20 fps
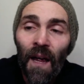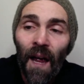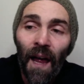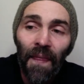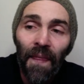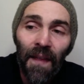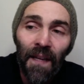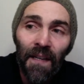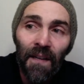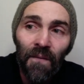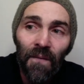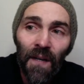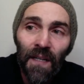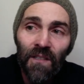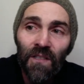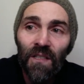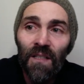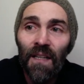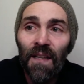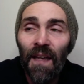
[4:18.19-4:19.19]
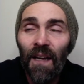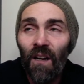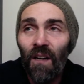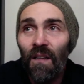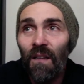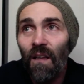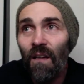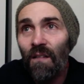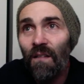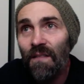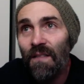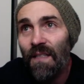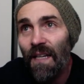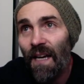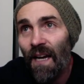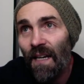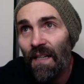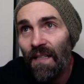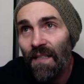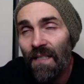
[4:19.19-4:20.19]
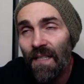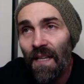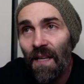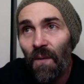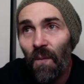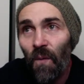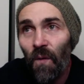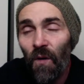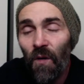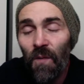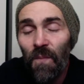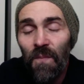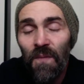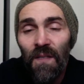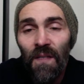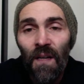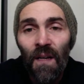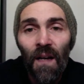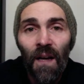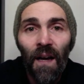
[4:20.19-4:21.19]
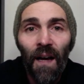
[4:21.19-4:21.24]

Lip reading: and then eventually they got locked down into their rooms.